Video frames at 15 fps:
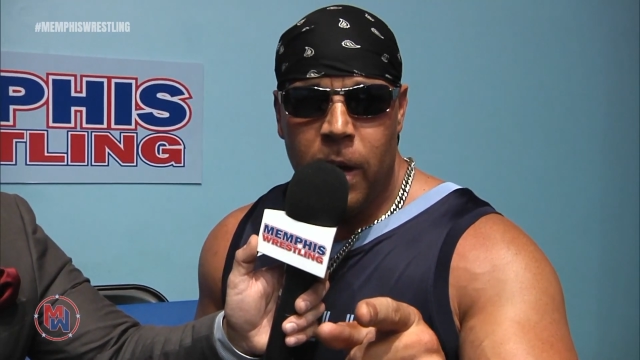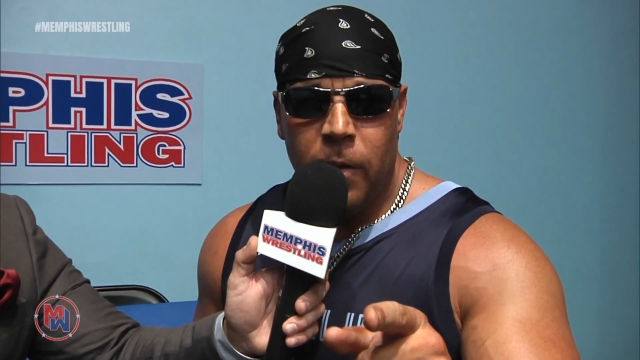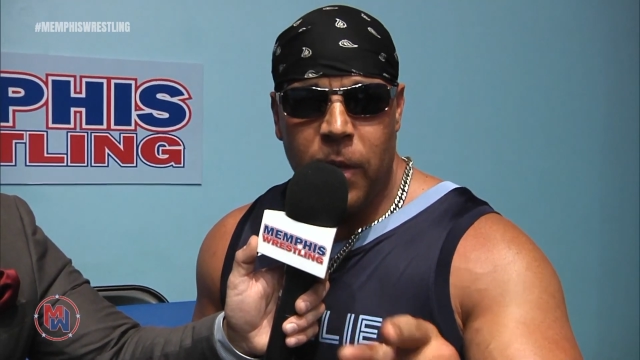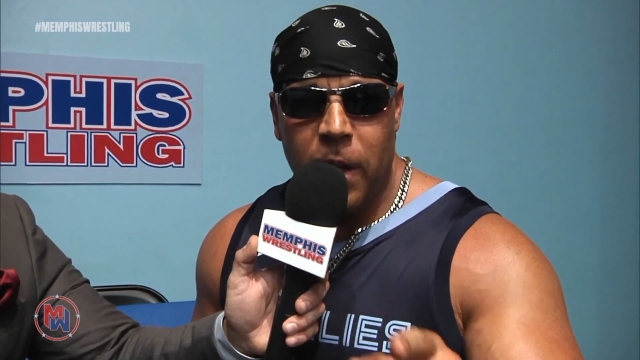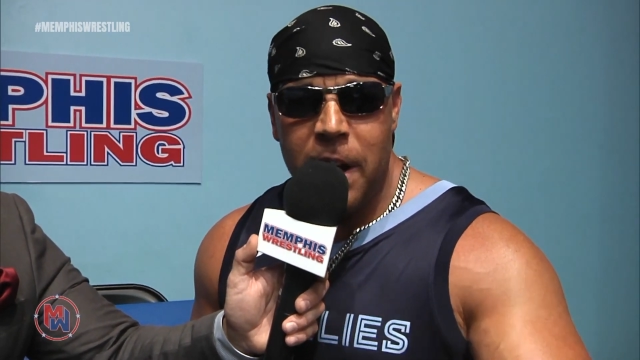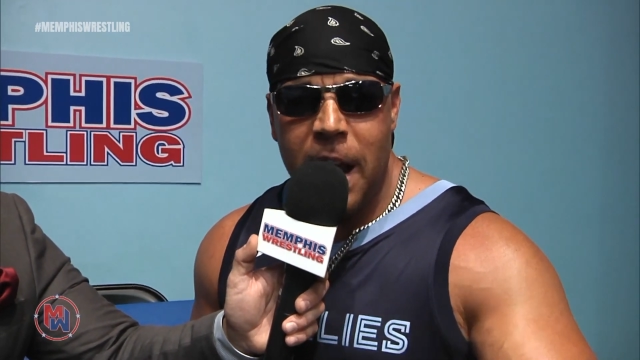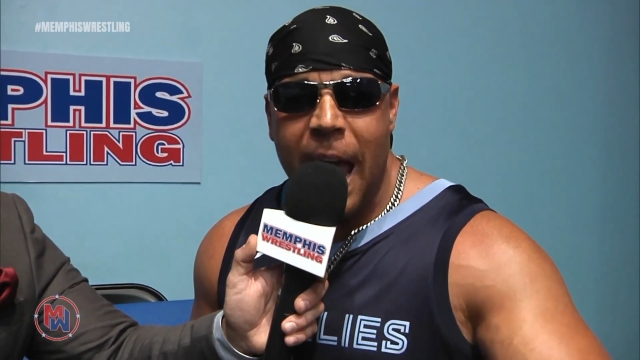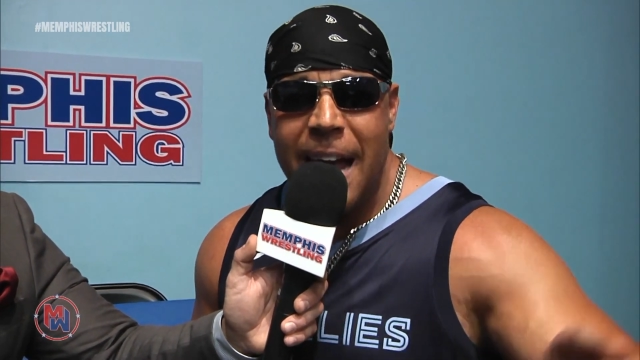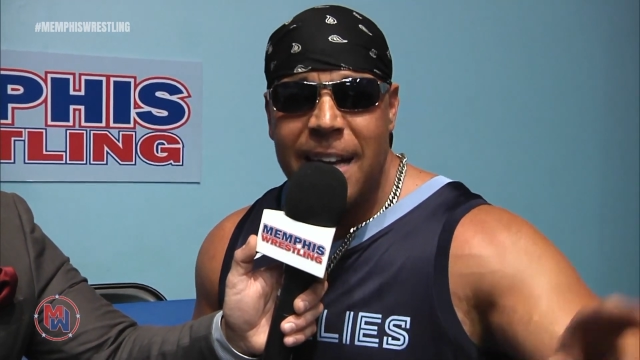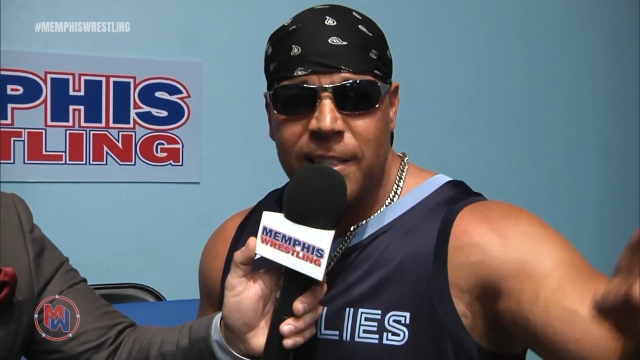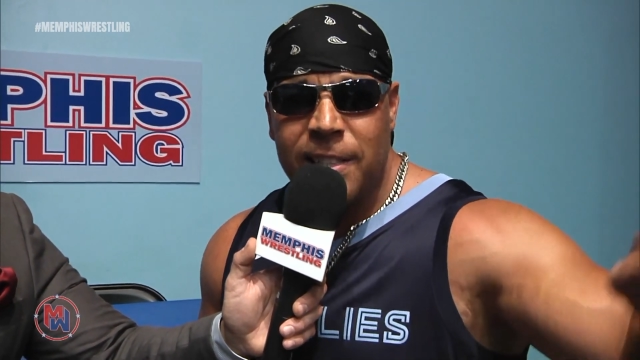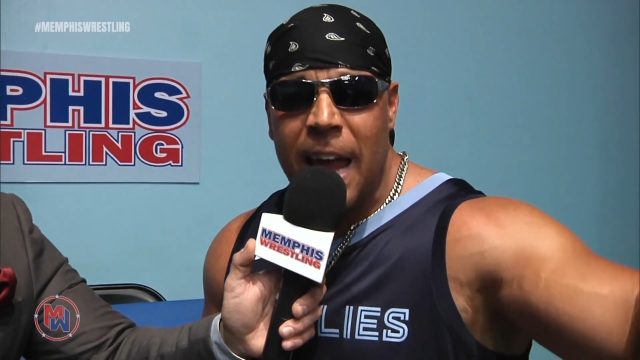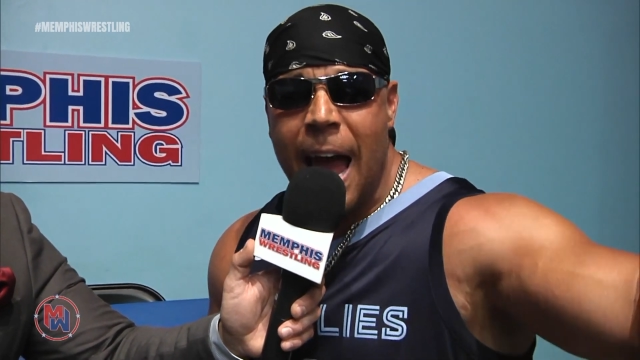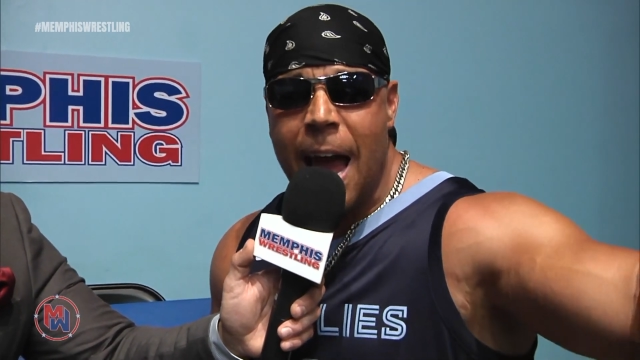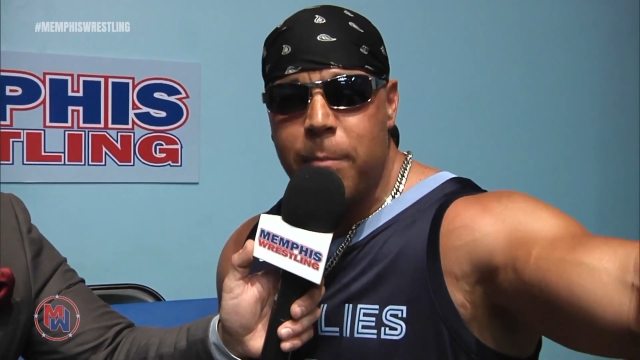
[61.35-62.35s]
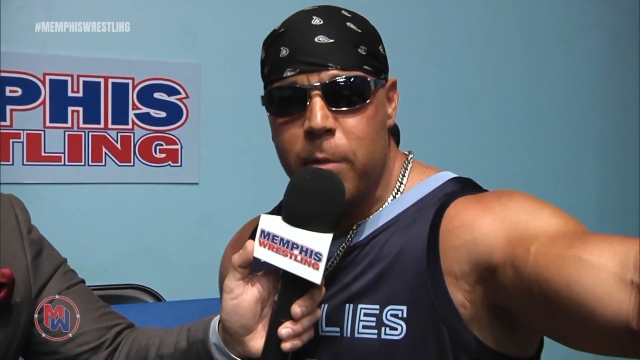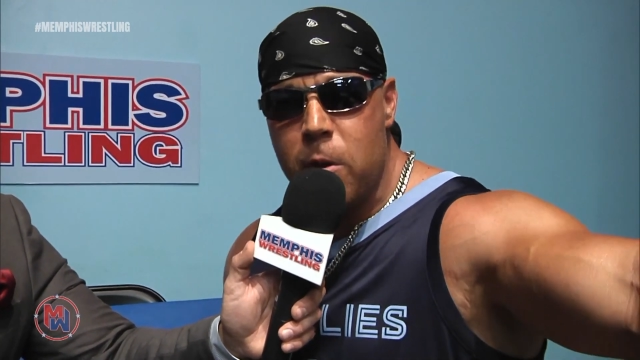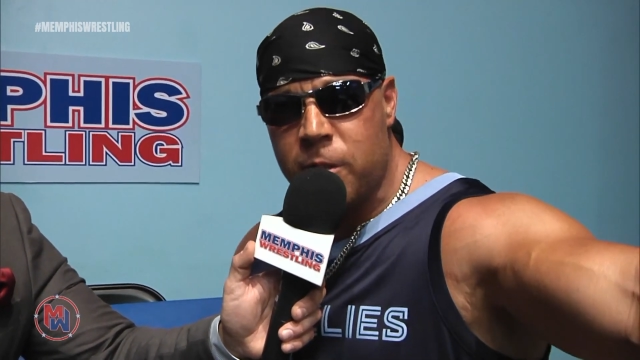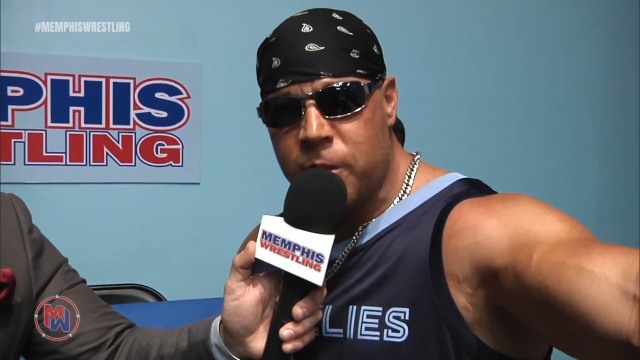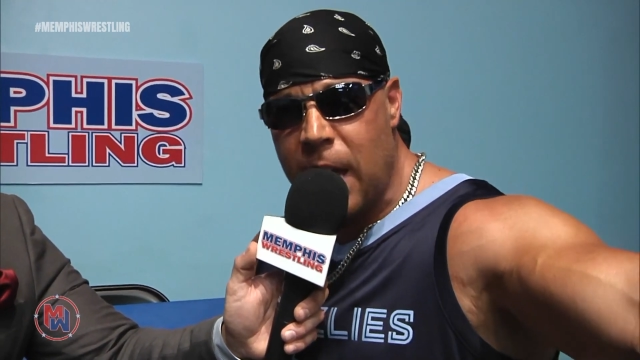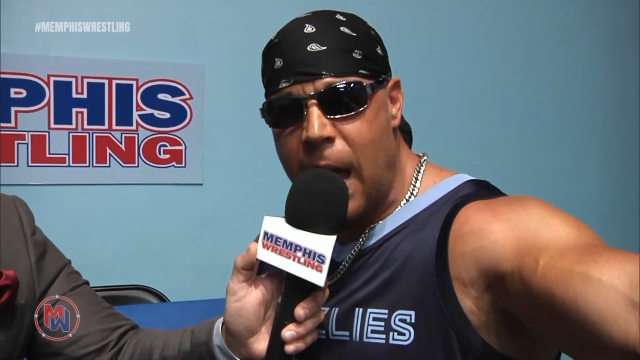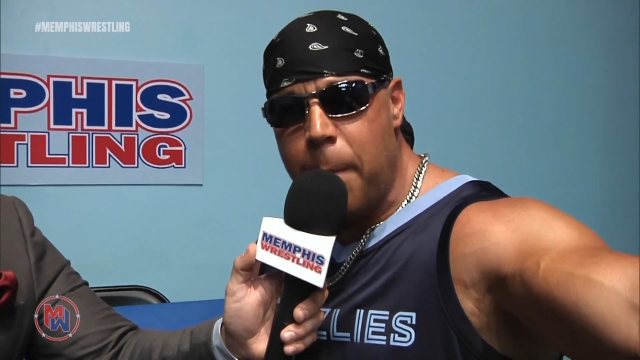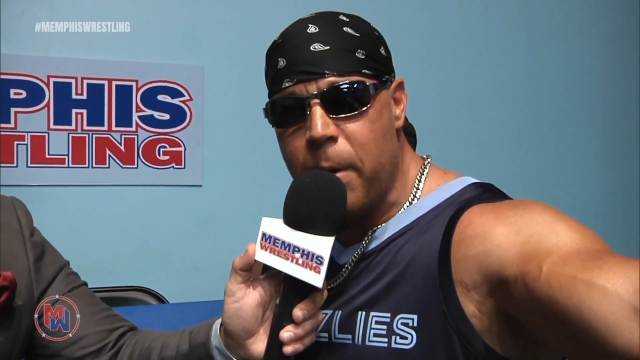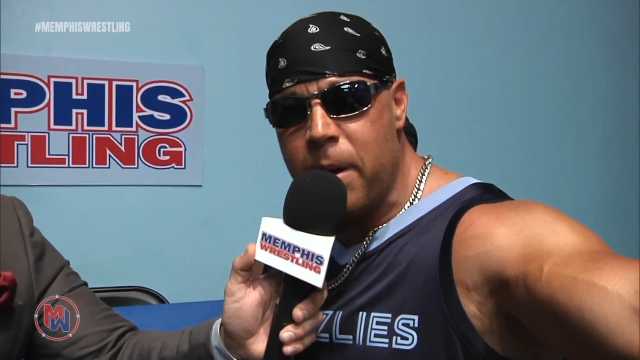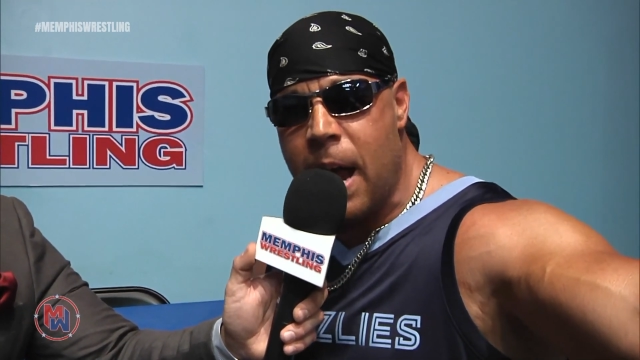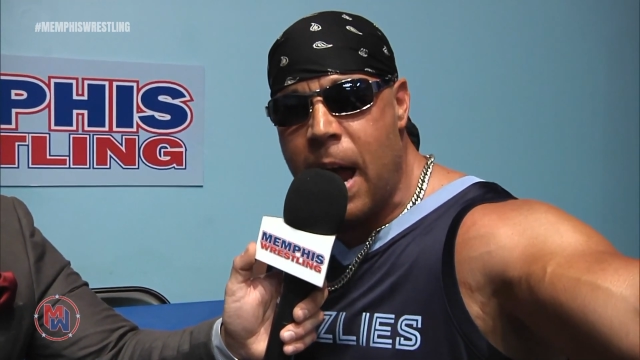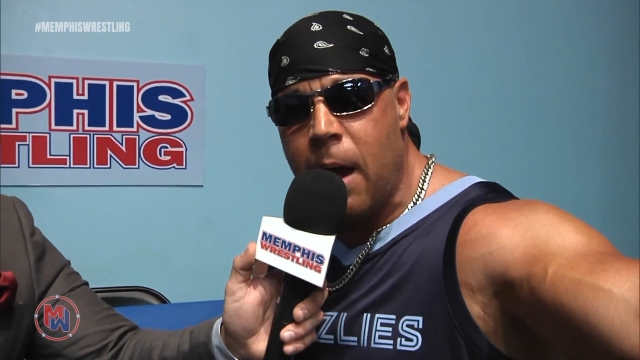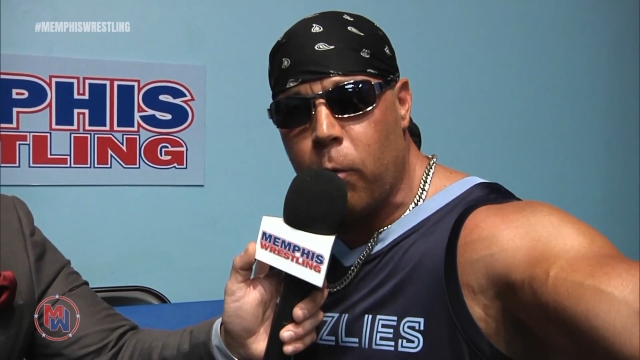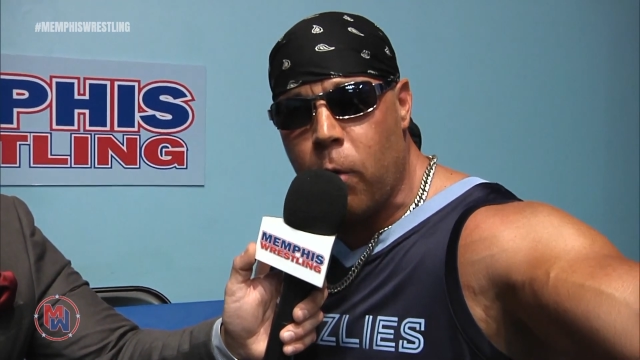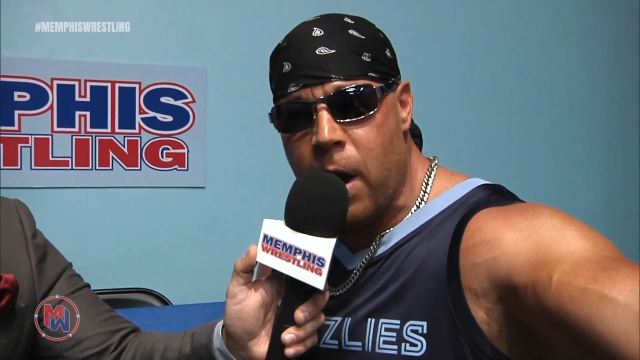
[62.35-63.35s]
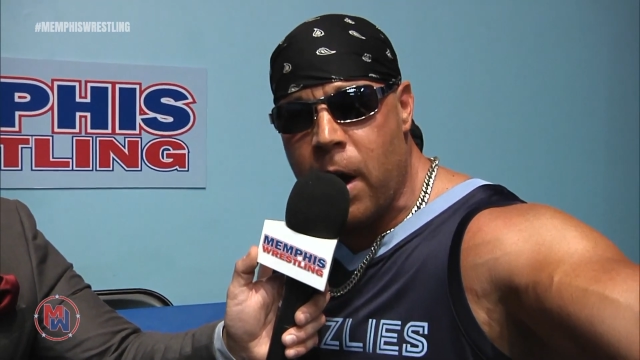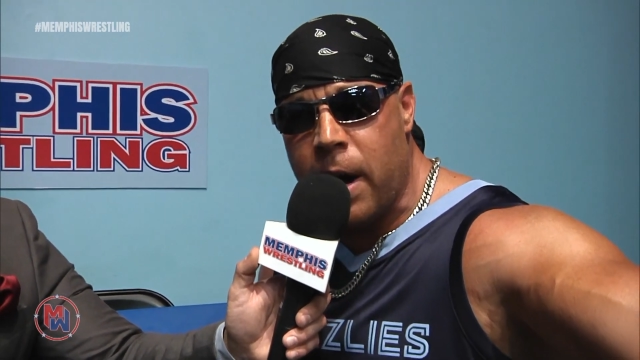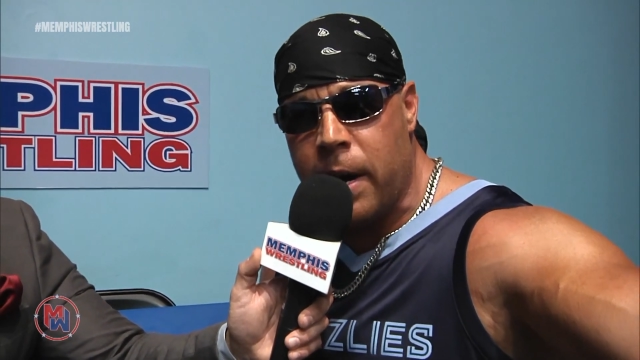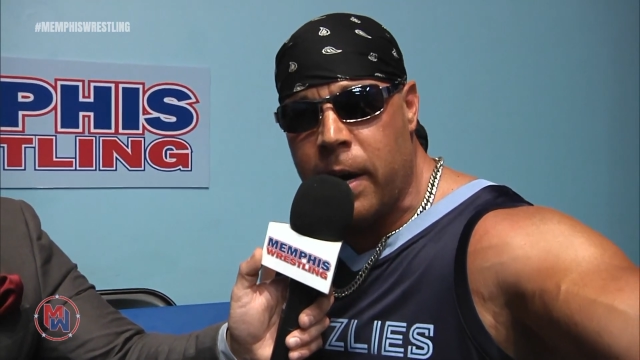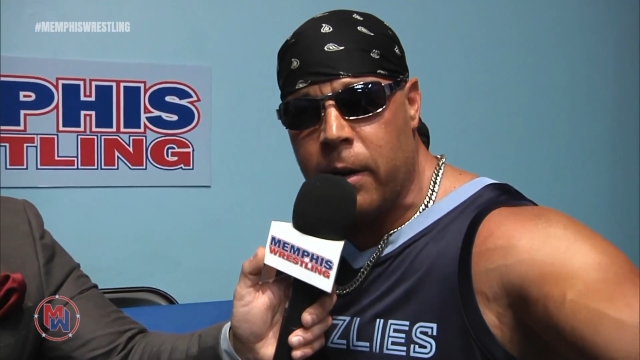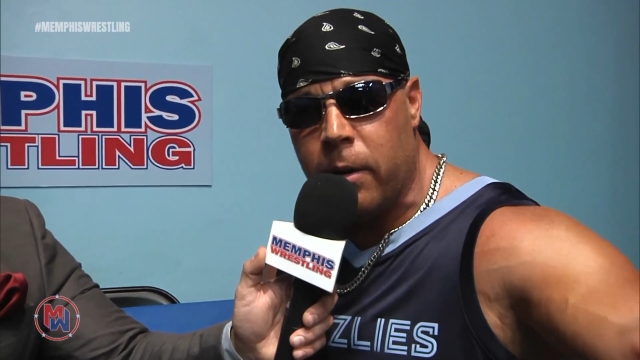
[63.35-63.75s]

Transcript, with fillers: The next time you step in that ring